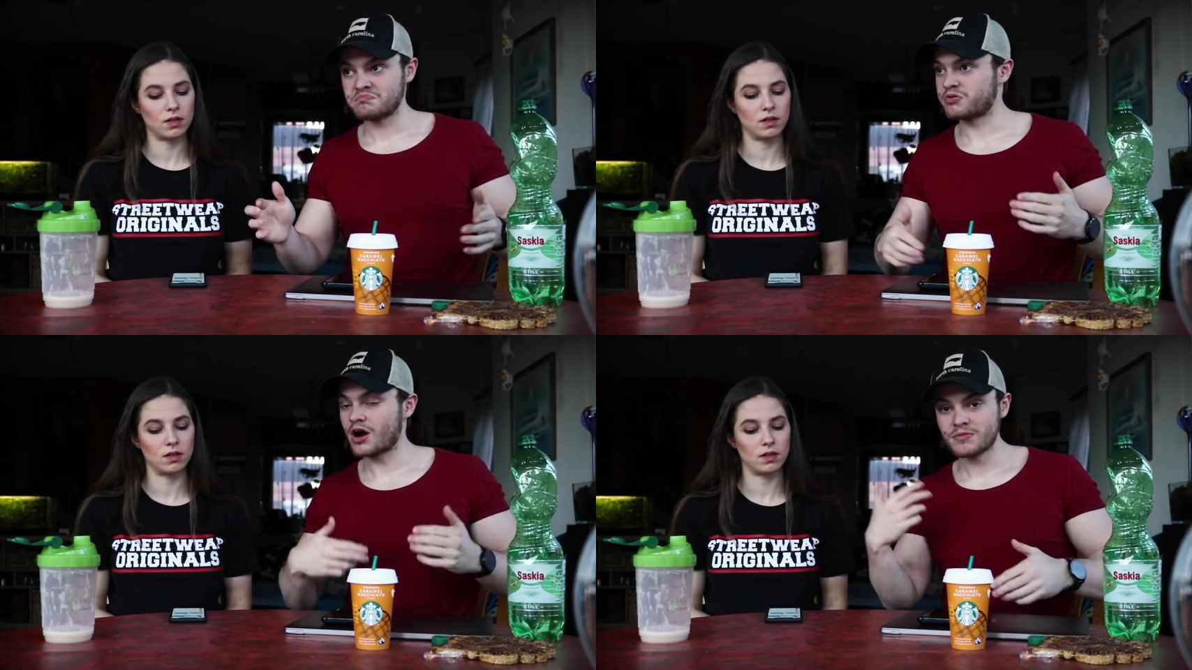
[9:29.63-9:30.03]

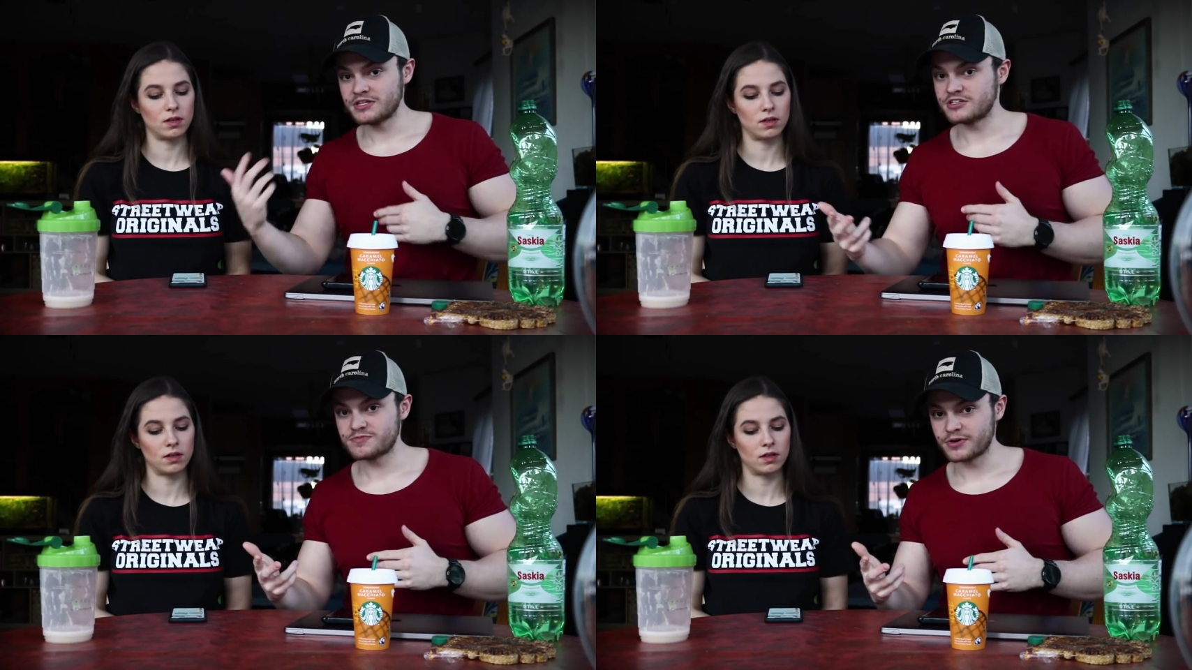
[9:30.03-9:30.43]

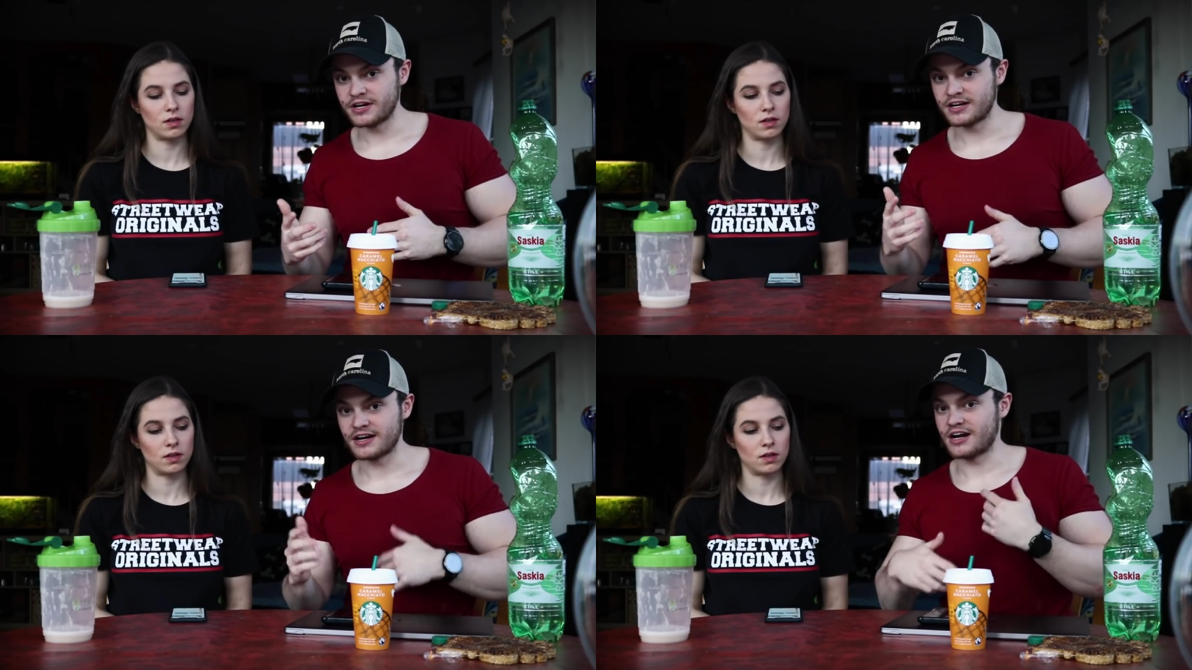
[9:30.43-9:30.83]
Speaker 1: Probably this
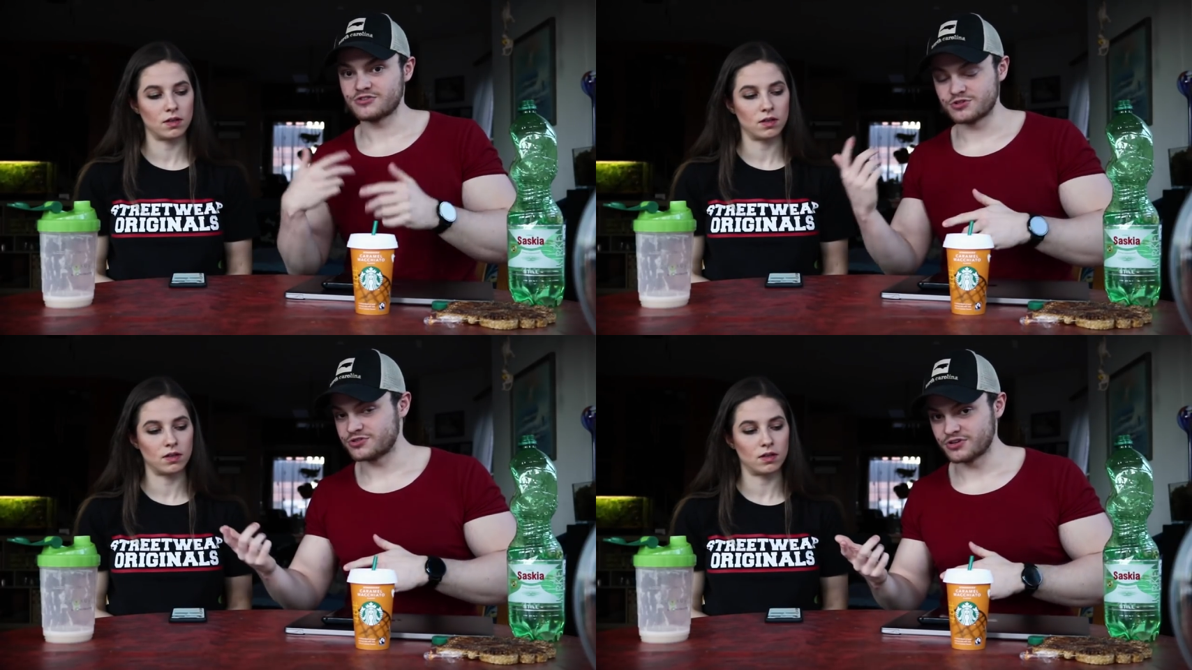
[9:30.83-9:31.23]
spring, I'll
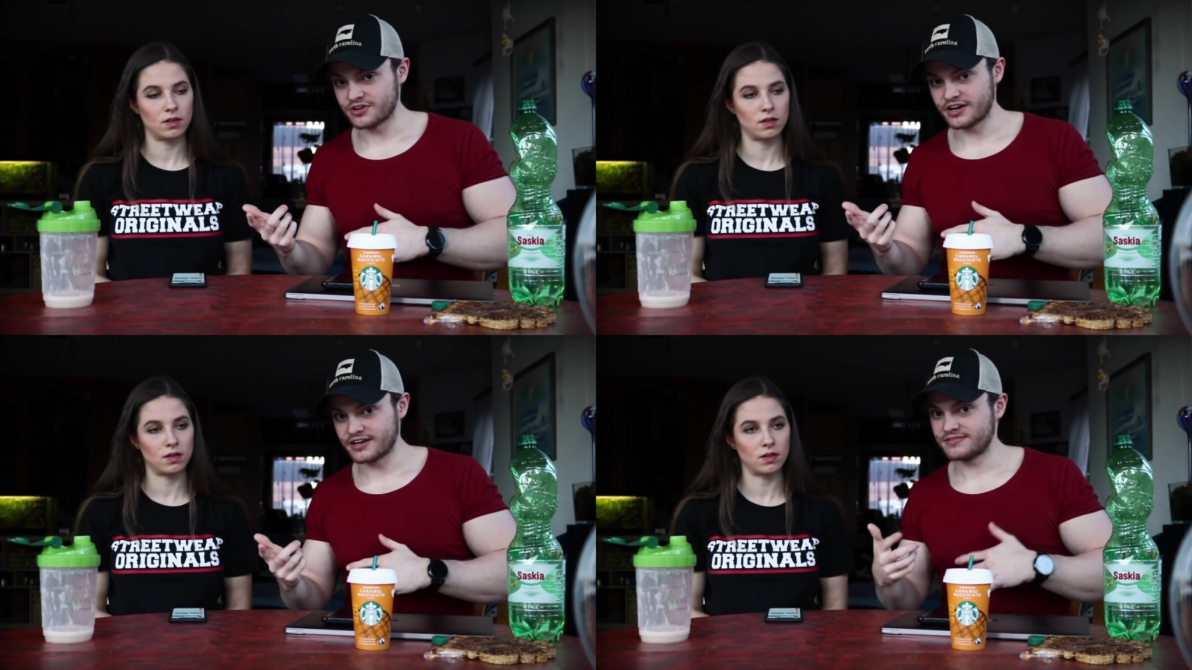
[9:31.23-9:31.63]
switch to
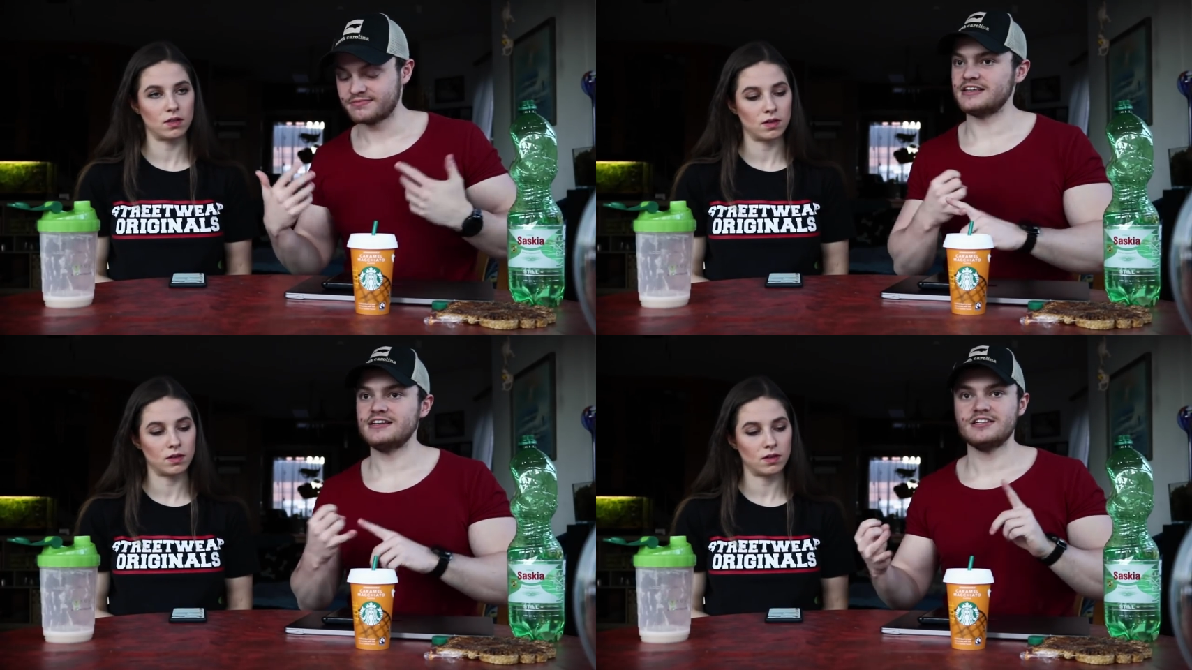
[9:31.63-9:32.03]
another hat.
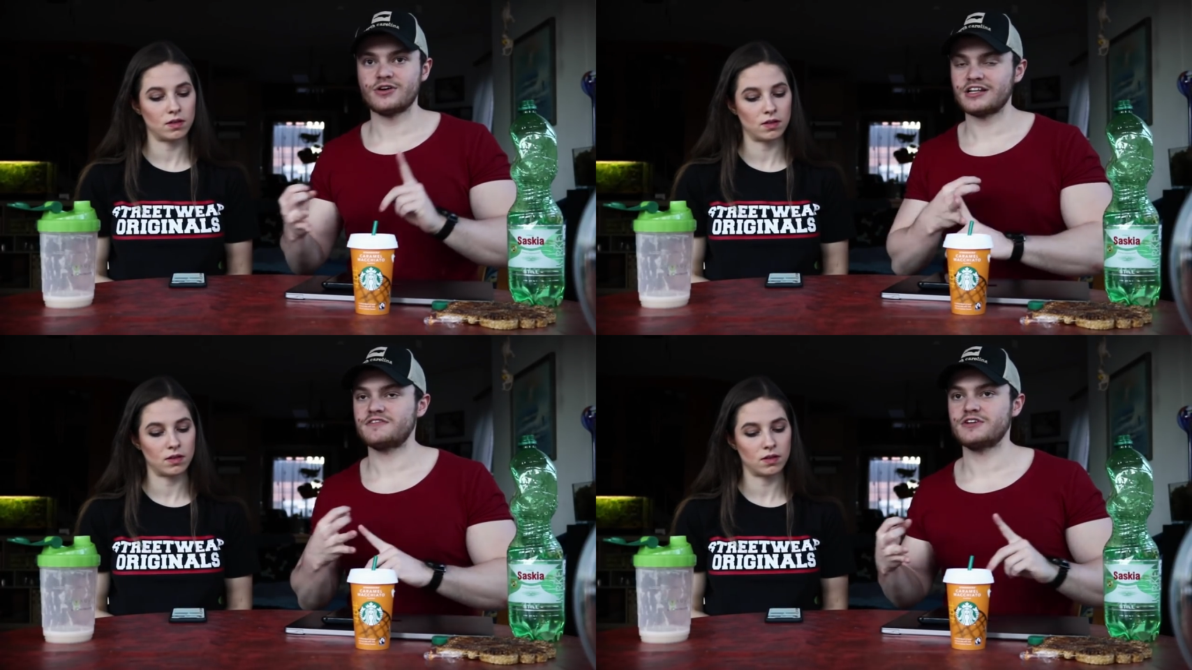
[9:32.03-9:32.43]
It's easy. You
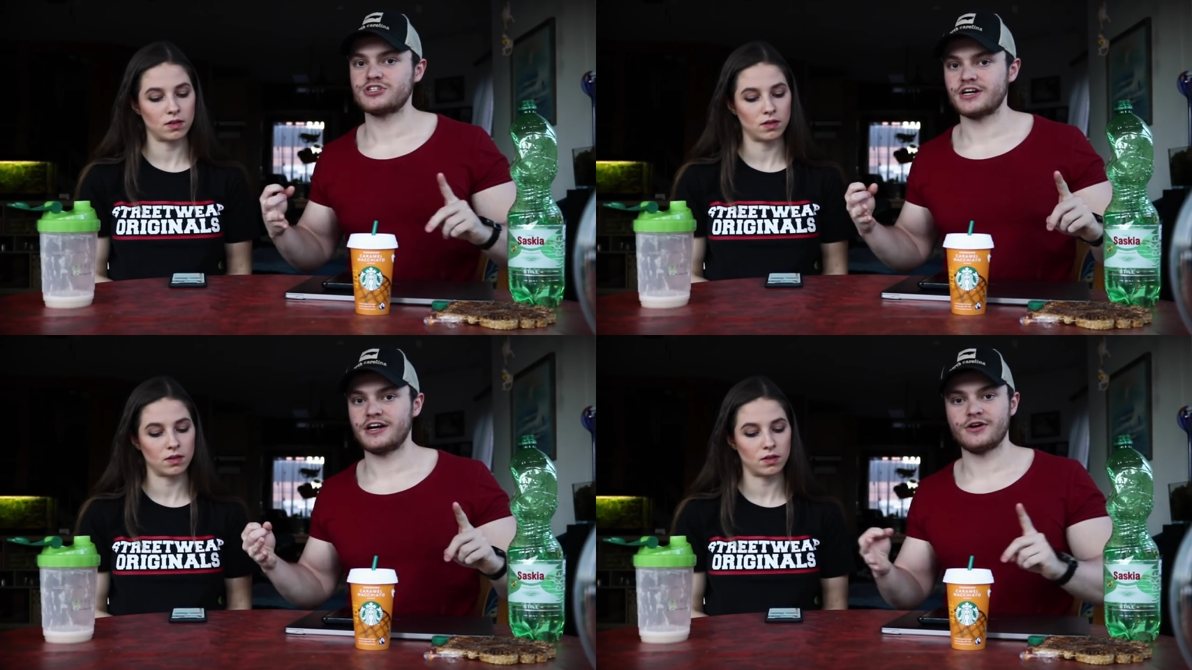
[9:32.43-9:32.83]
don't have to fix
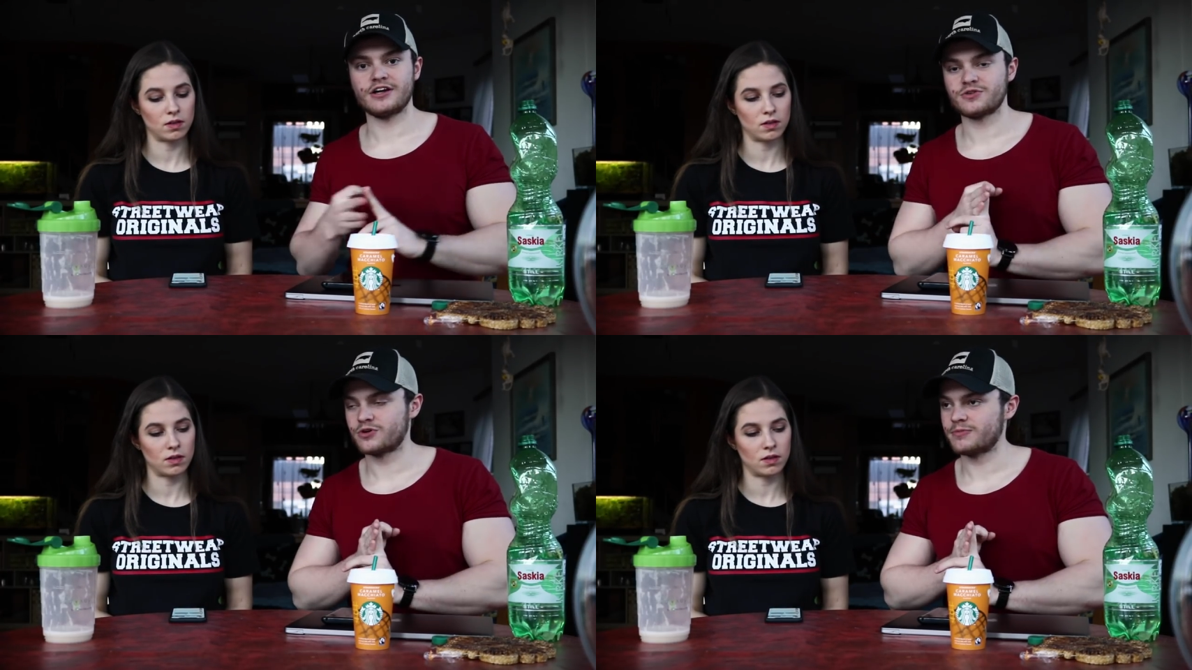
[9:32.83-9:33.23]
your hair. You don't
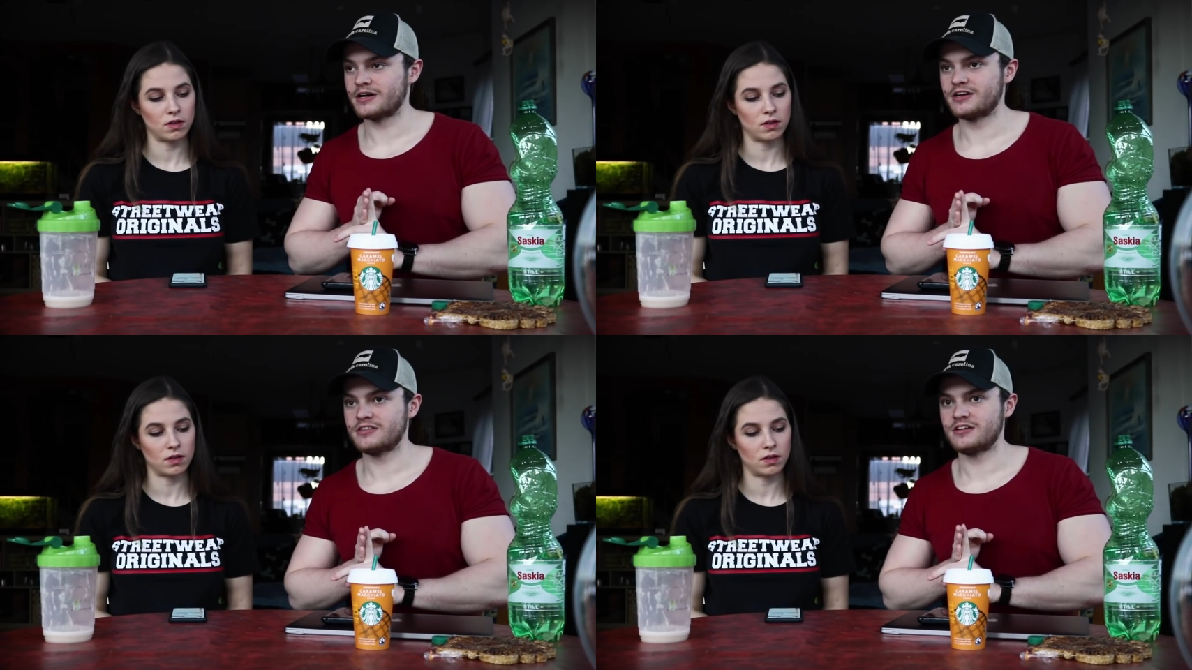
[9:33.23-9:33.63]
have to worry
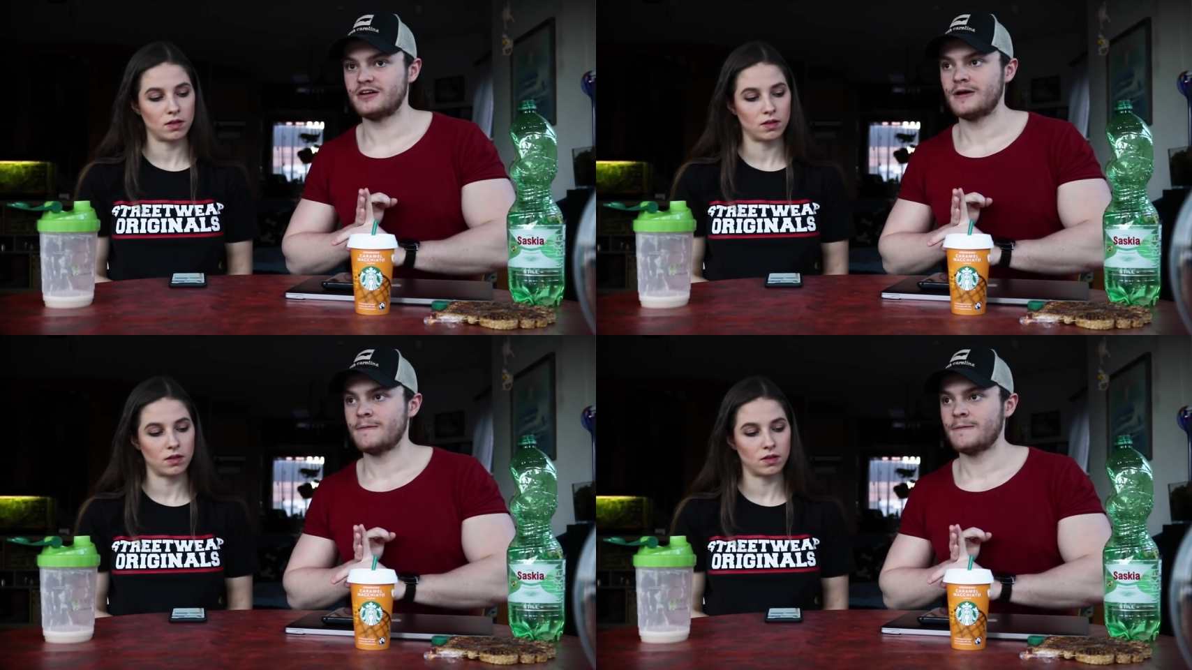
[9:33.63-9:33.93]
about nothing.